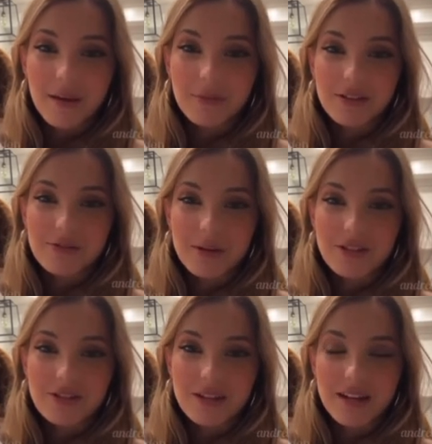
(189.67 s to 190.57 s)

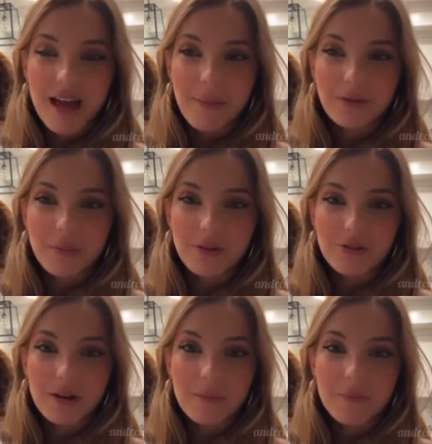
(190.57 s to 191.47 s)
situation that happened on my
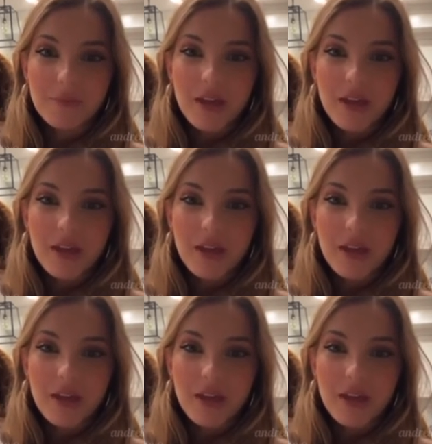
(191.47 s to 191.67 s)
trip.